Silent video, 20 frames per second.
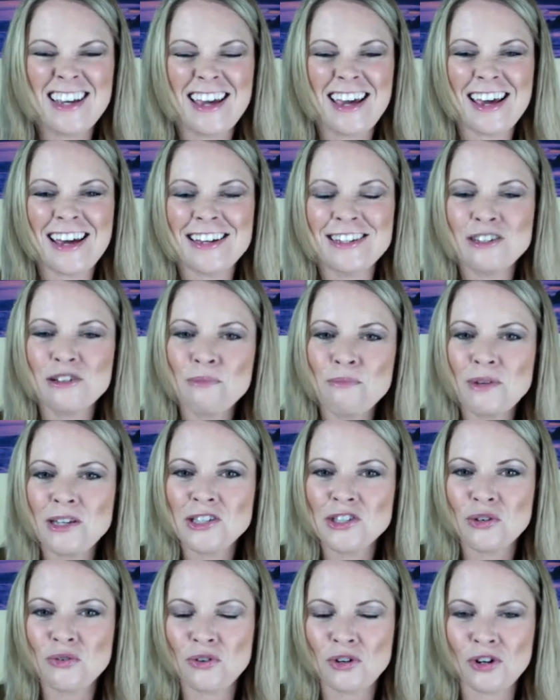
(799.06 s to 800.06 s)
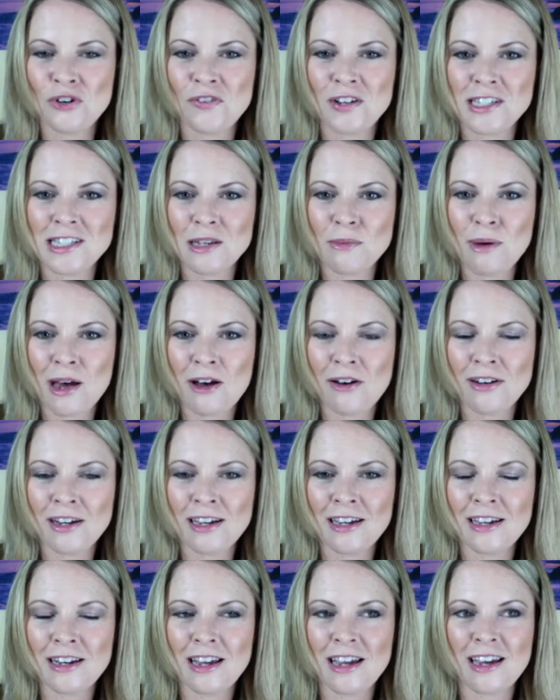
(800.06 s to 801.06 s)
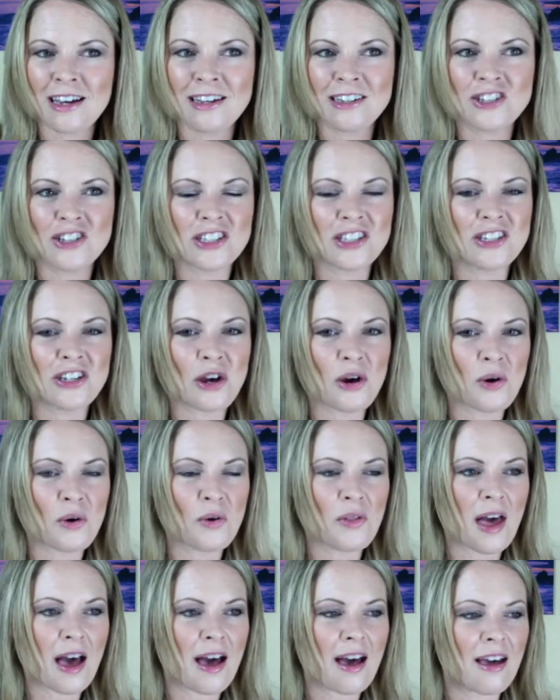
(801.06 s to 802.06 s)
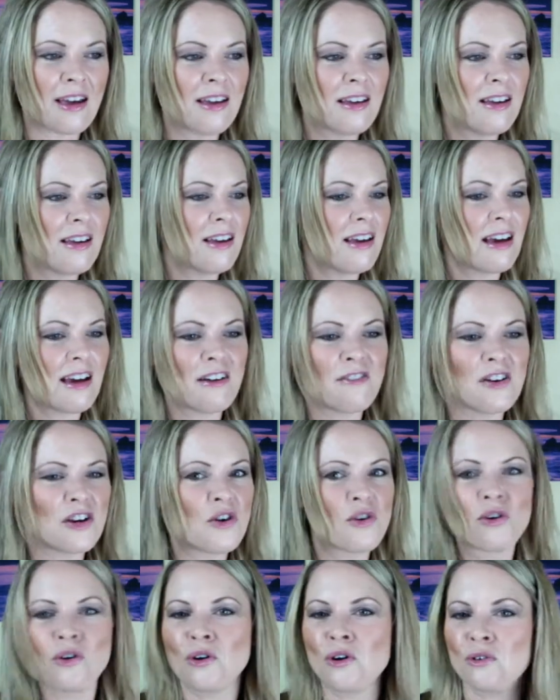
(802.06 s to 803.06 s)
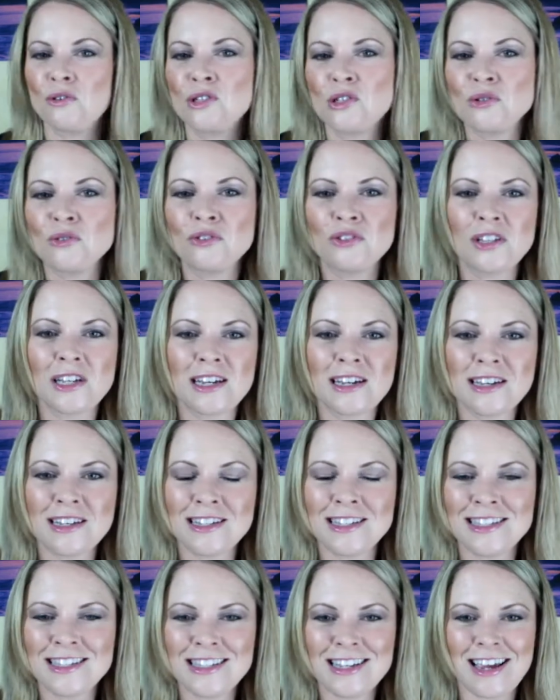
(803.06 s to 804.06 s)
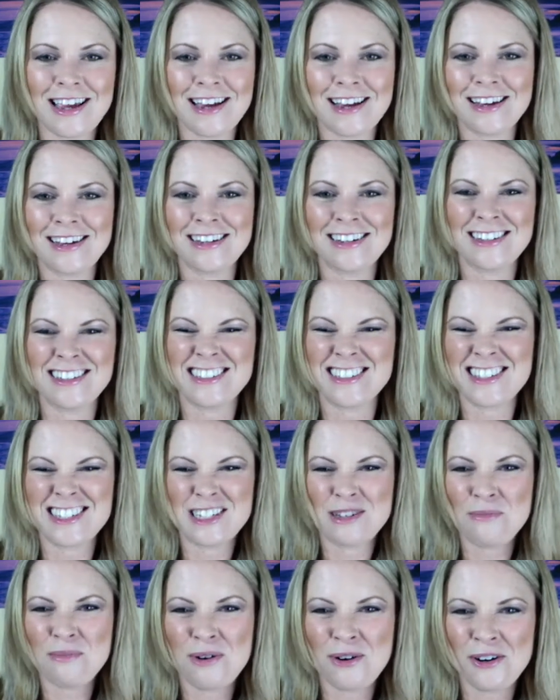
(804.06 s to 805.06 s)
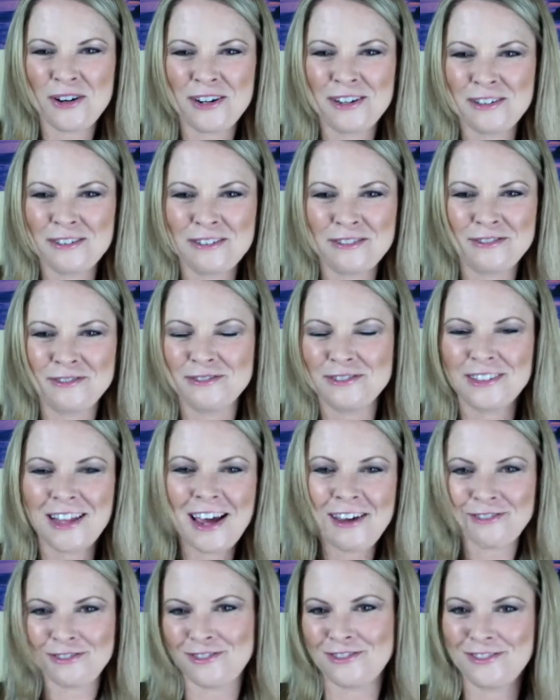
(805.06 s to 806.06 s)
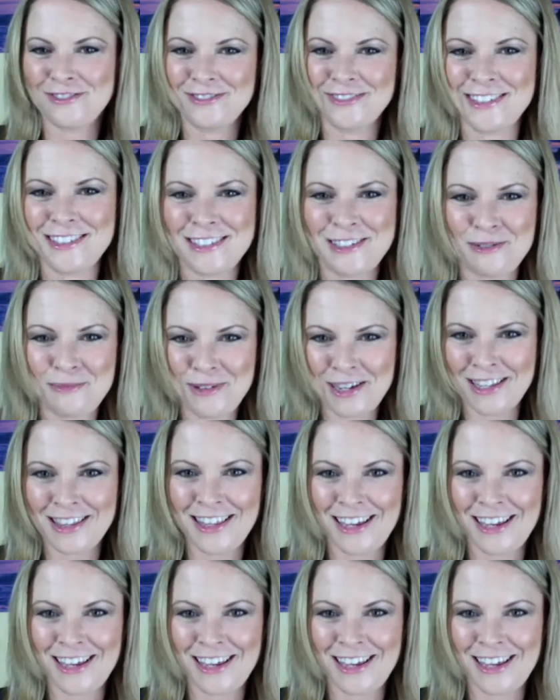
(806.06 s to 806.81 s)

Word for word: and don't be so nervous about it. And just know that every girl goes through this and it's just a part of life. It's no big